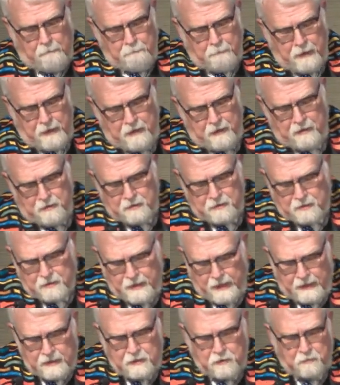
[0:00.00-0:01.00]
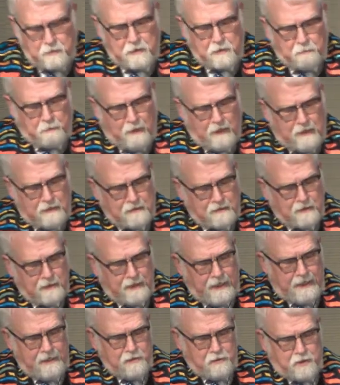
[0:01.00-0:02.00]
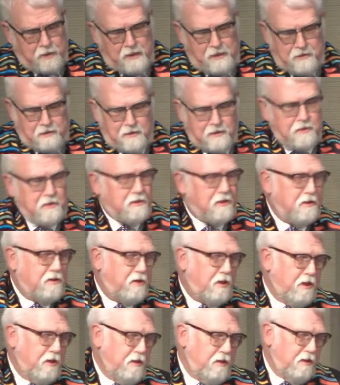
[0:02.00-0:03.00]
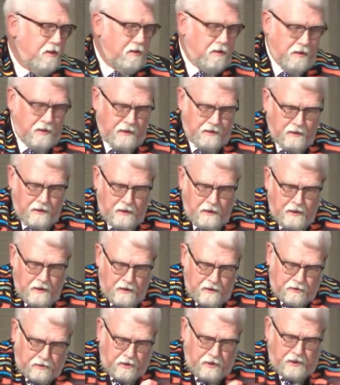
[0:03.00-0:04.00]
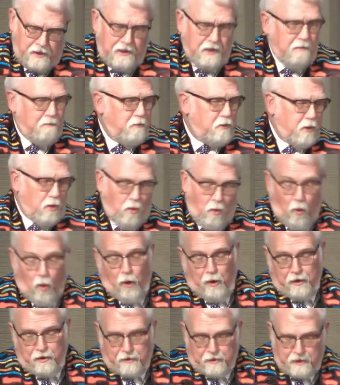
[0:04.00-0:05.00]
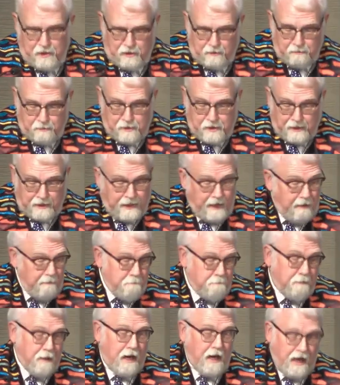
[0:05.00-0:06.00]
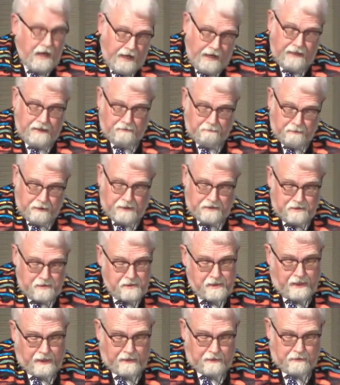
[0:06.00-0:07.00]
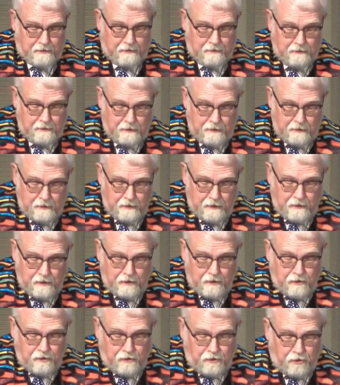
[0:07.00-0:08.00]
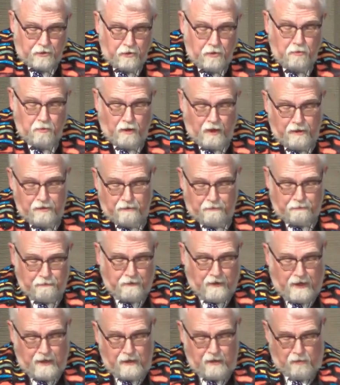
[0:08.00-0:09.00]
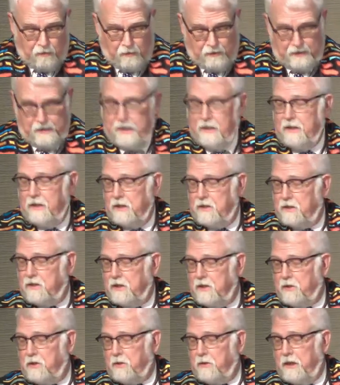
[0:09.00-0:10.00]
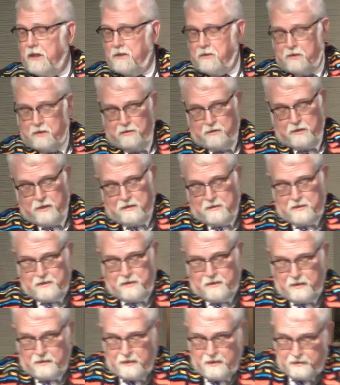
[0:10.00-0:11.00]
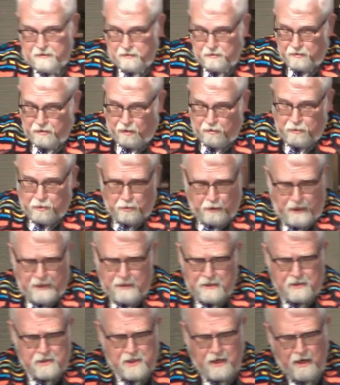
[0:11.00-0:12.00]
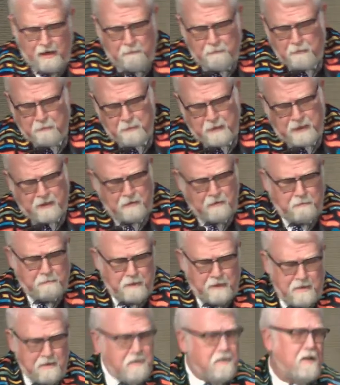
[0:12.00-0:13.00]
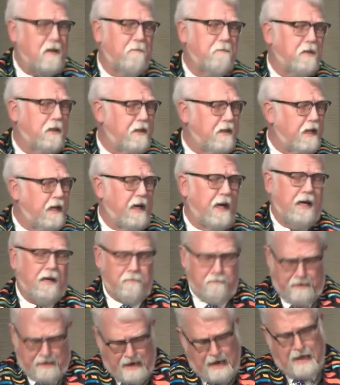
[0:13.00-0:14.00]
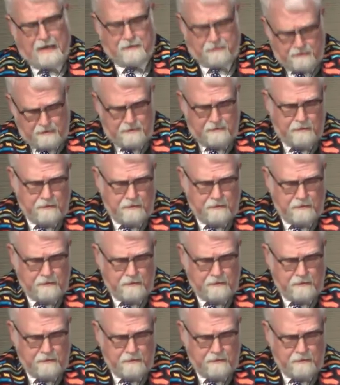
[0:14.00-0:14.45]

Peter's next response led Jesus to turn to him to order him to get behind me, Satan. "You are the follower in this situation," Jesus continues. "Don't try to tempt me into being something that I am not."